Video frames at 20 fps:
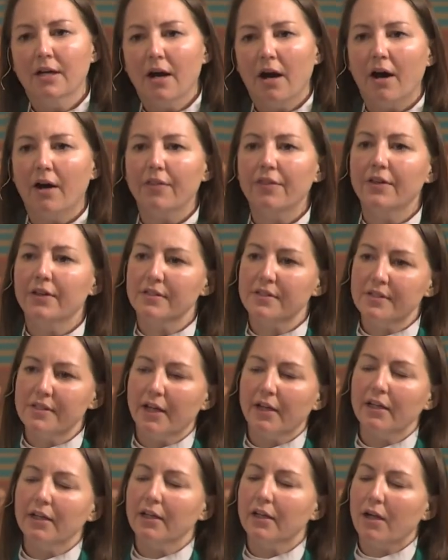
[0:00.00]
on the
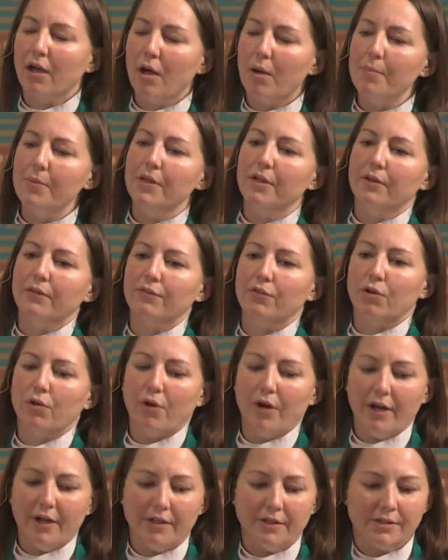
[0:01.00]
second coming of
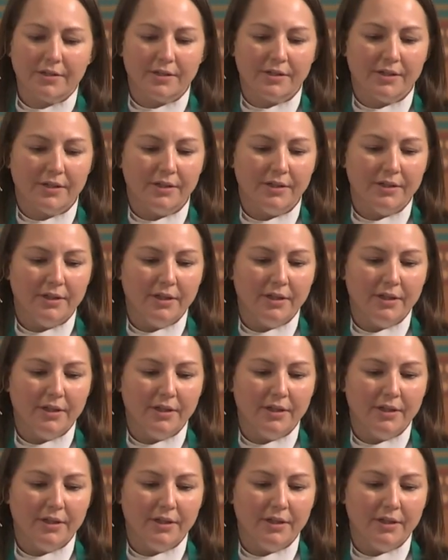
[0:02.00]
Christ,